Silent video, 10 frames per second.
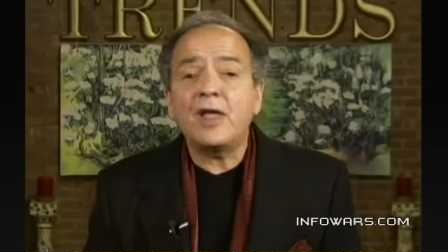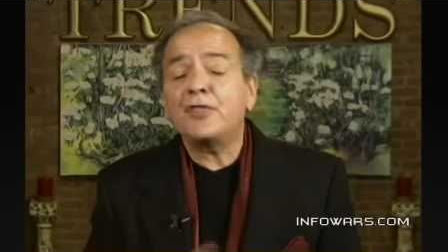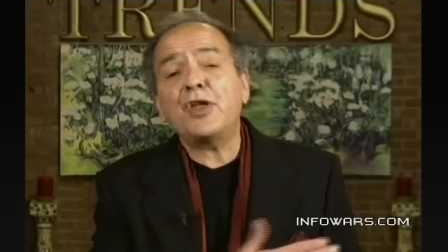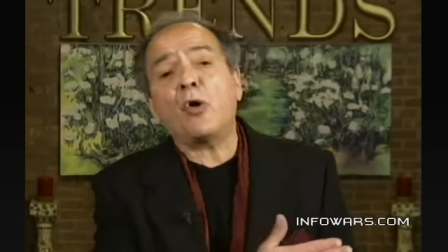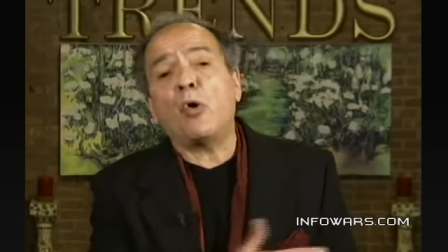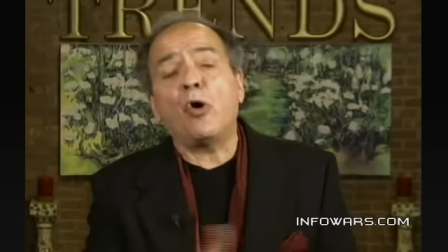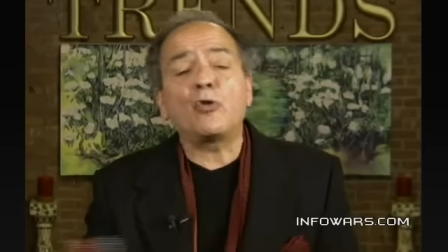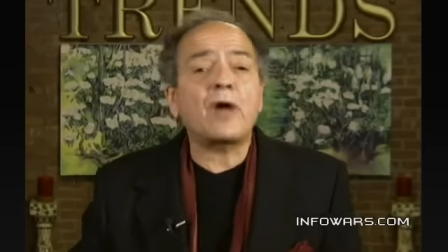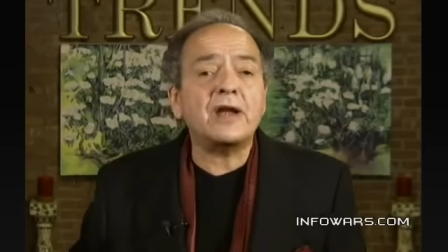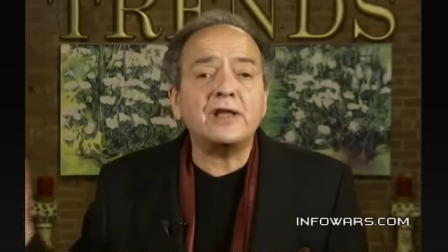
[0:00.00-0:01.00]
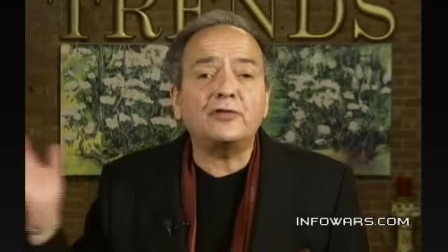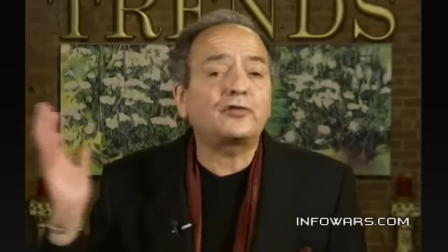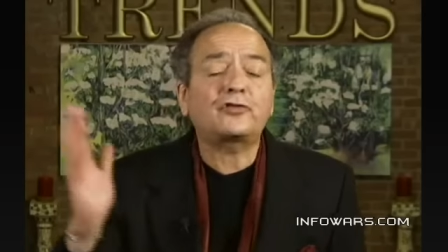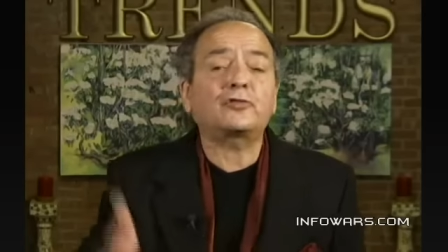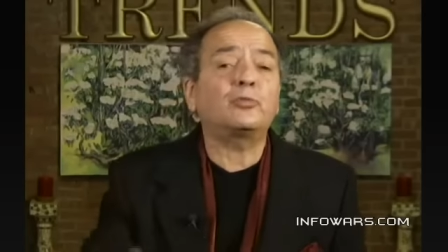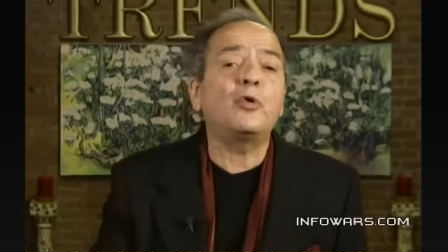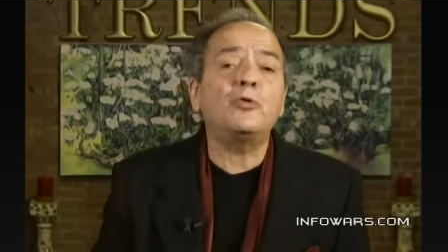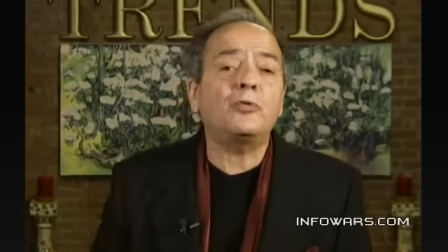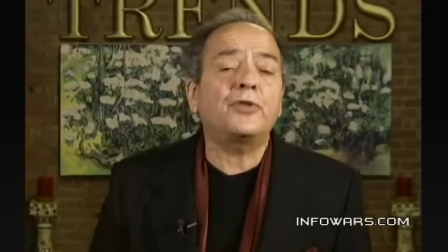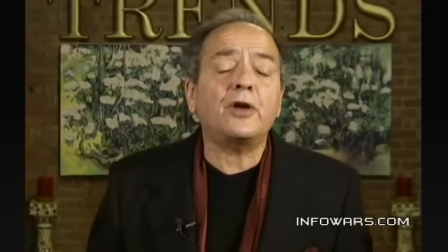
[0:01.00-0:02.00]
They're already
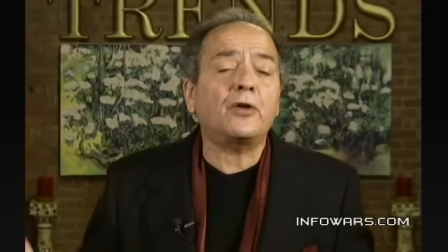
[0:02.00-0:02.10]
swooping